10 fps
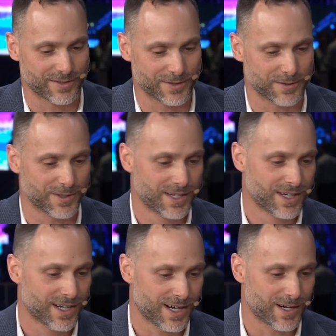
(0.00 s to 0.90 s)
to
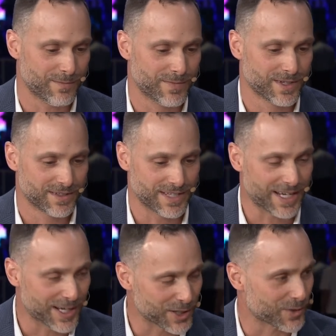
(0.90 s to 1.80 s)
um,
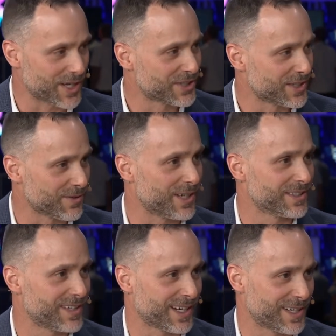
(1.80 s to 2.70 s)
the integration of all the
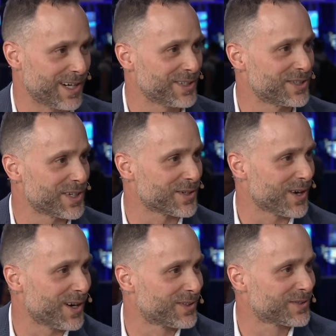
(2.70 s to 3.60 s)
technology
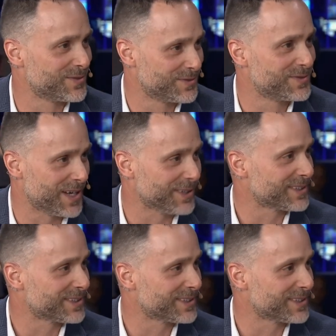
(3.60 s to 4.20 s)
across Dell